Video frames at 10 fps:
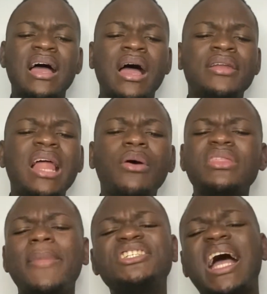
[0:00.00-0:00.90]
Now, the
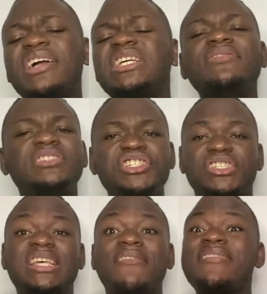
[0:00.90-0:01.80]
majority of
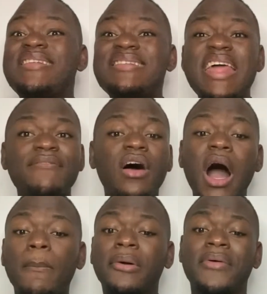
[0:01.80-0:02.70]
teachers have never
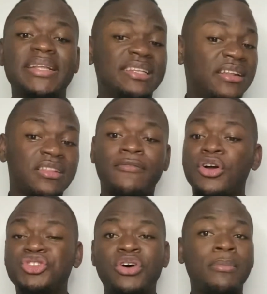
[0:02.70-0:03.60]
operated in the
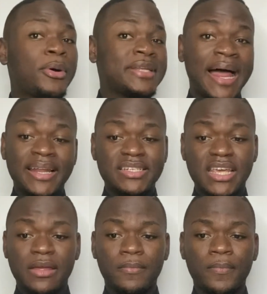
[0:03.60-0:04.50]
virtual
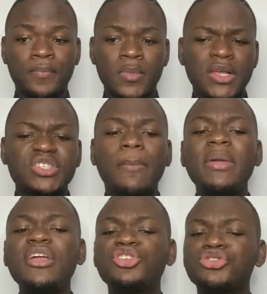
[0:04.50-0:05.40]
modality. So
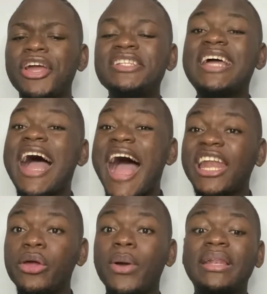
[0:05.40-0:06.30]
being trained to
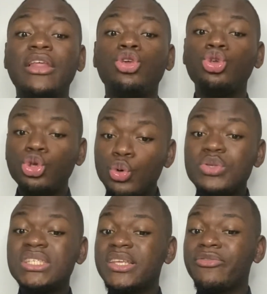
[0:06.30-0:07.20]
adequately
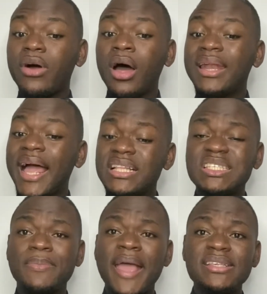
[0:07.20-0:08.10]
use the online
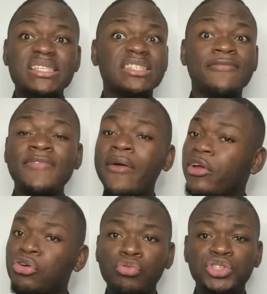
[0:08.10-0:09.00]
space is very
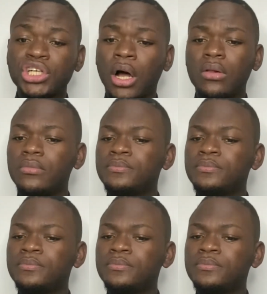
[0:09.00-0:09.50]
crucial.